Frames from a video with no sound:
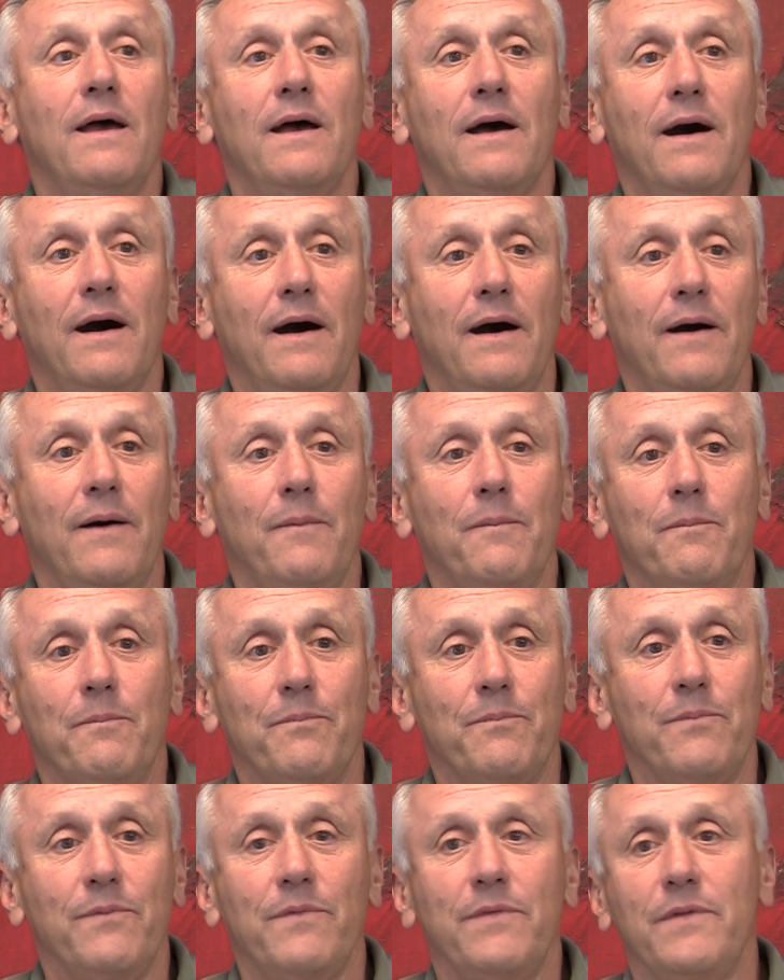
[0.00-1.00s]

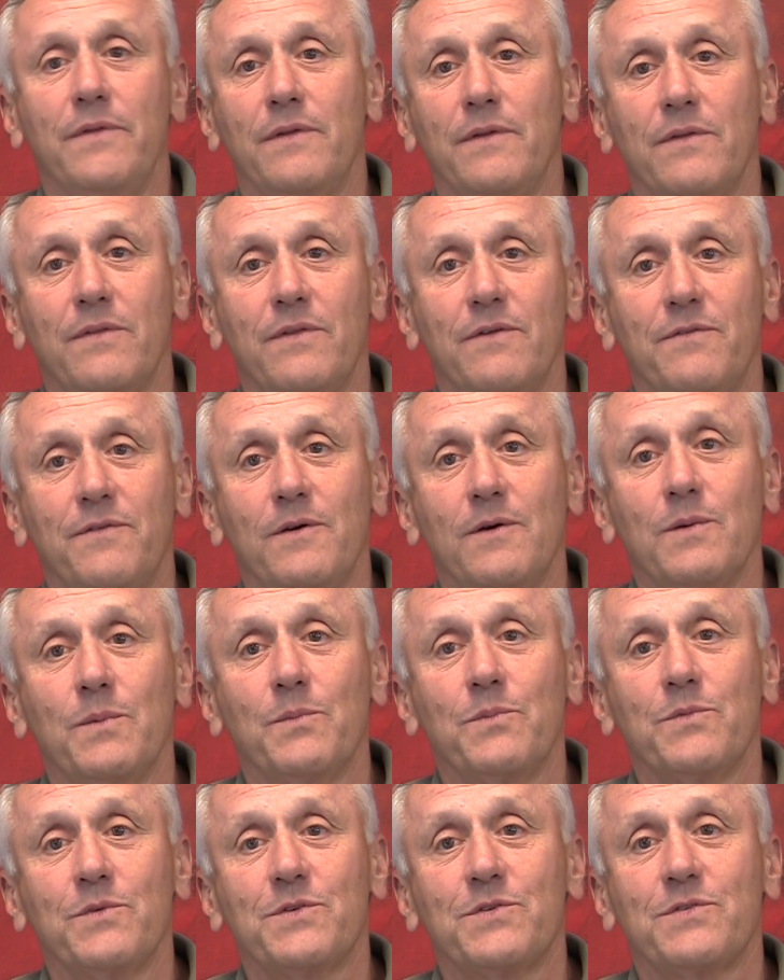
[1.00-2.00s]
The
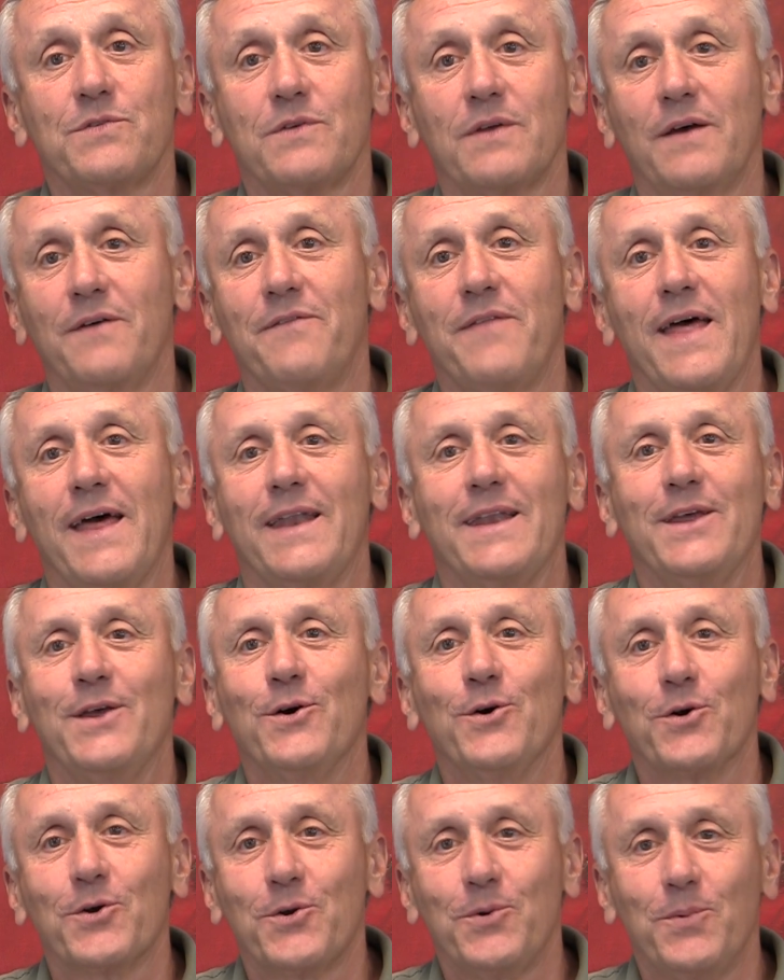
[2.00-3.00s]
films of that
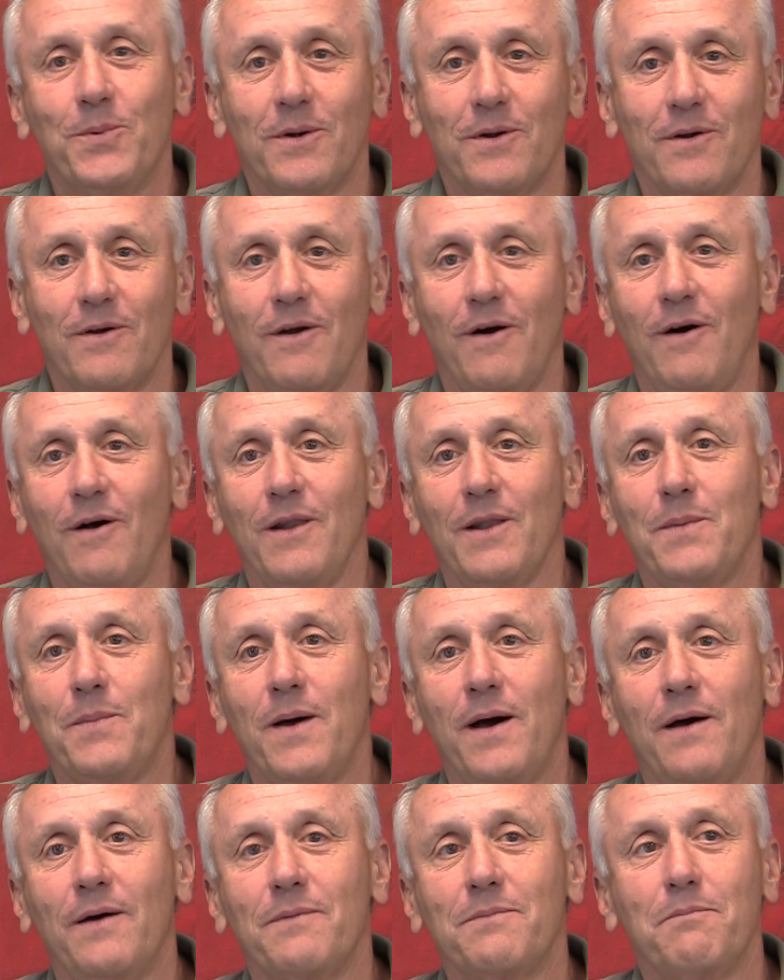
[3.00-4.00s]
ilk were all
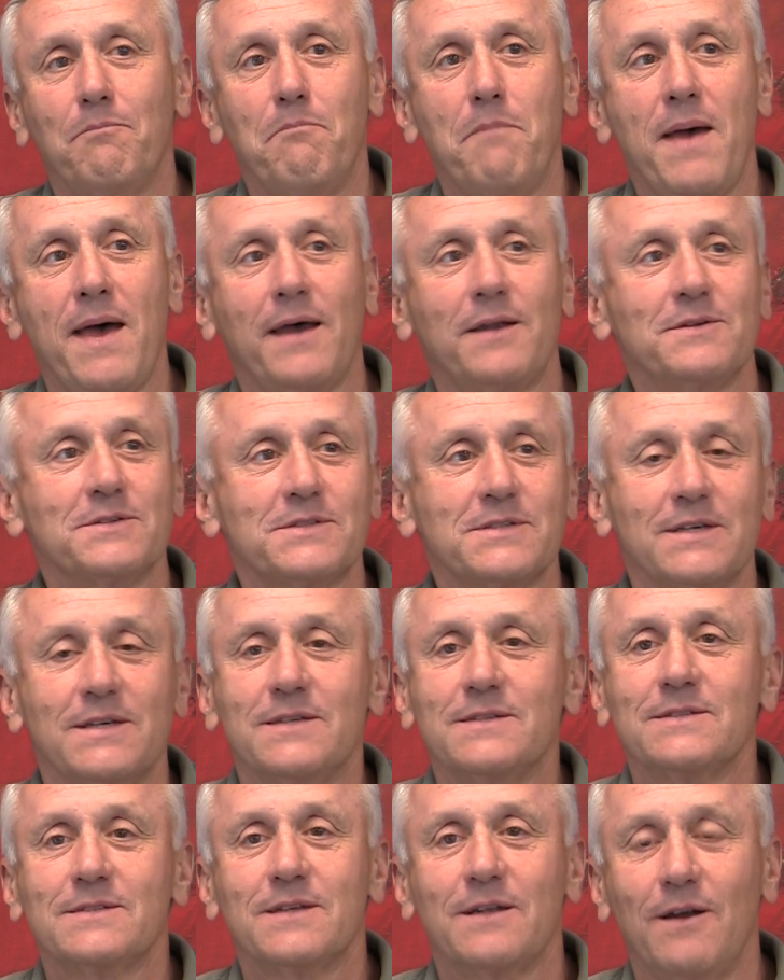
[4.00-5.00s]
about battle
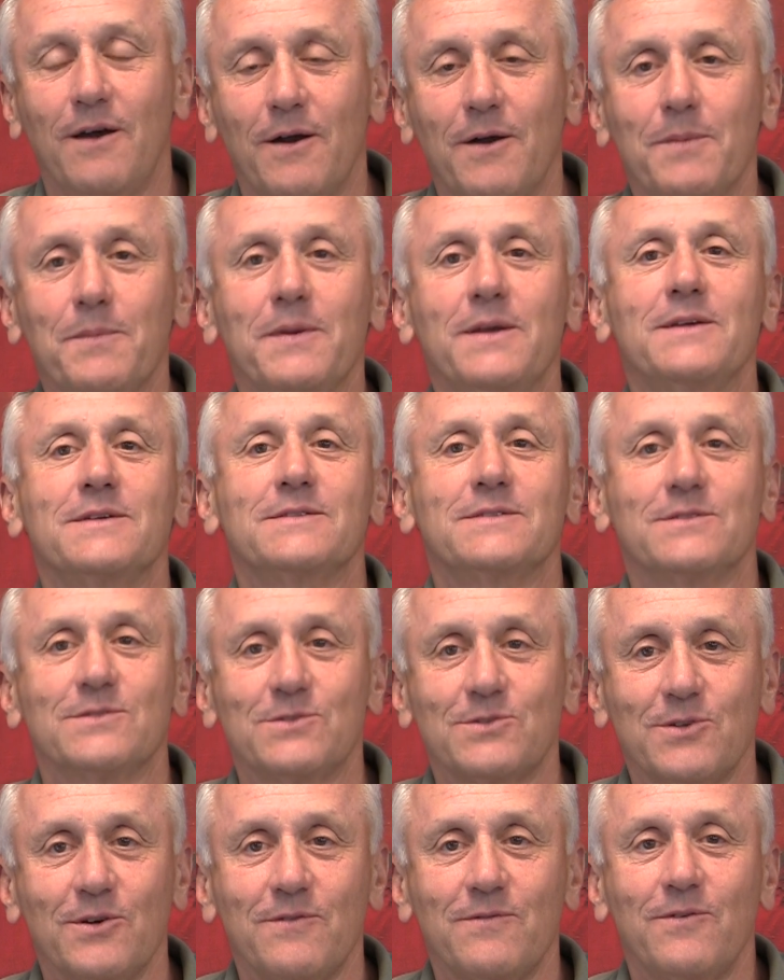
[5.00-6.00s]
scenes and armies
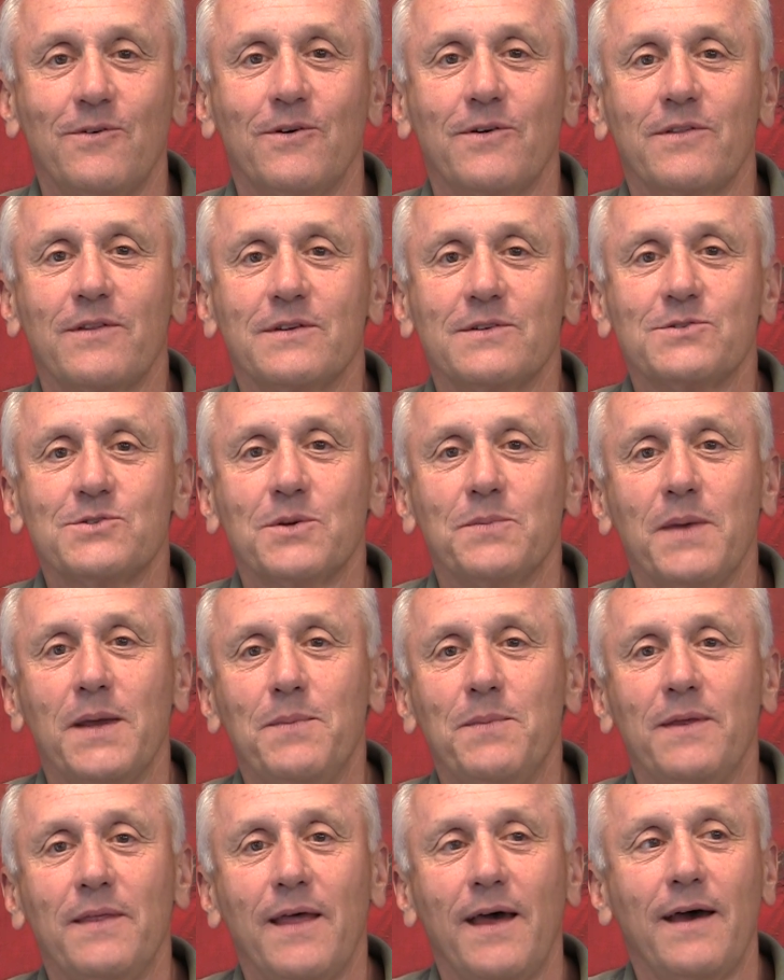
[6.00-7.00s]
and so forth. And so
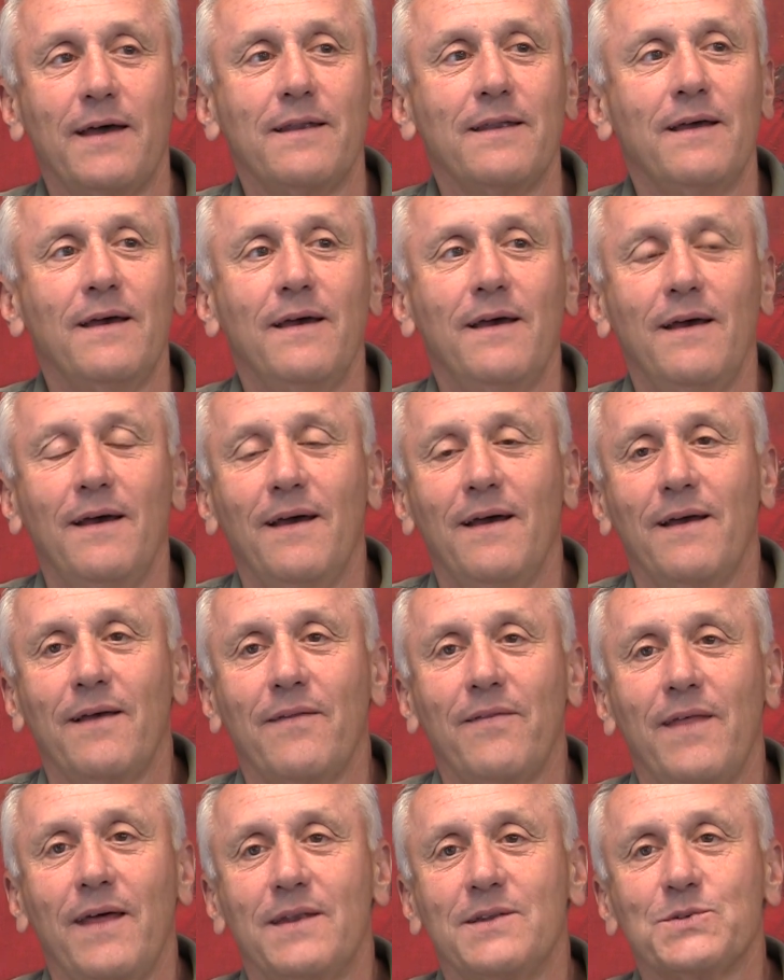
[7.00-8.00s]
maybe that
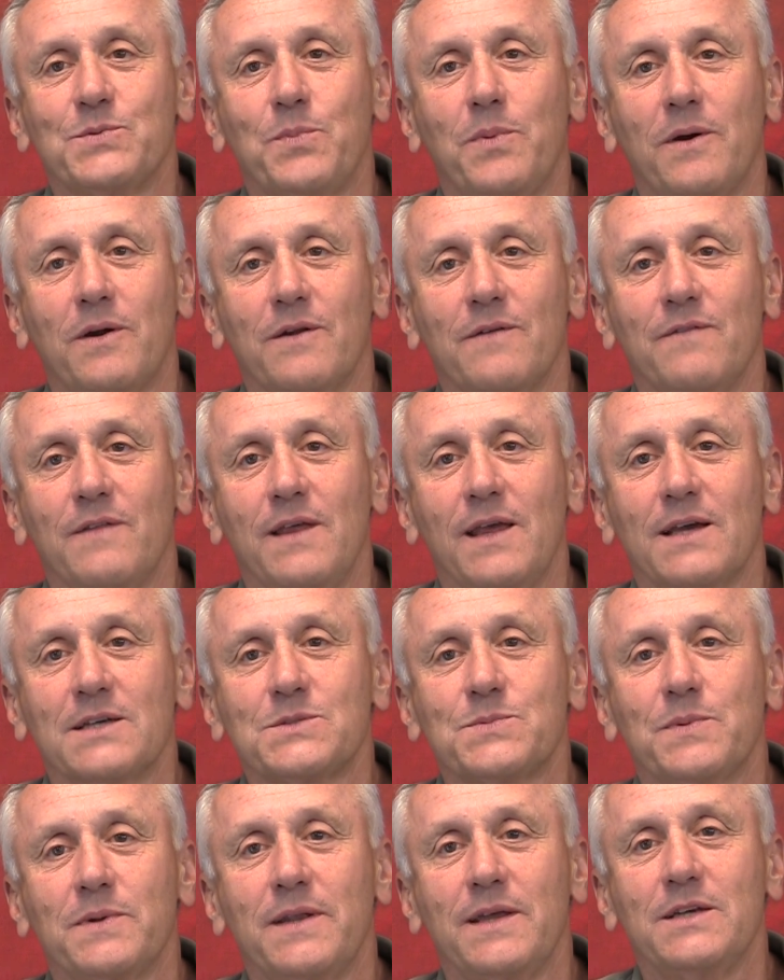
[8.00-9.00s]
is part of the
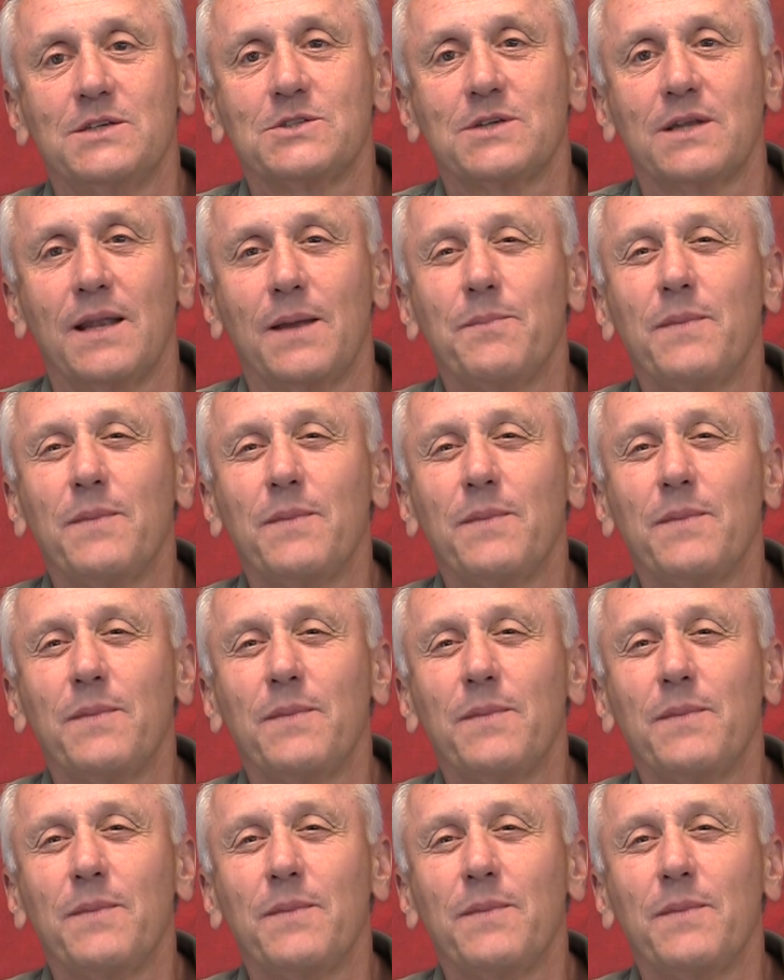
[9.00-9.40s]
explanation.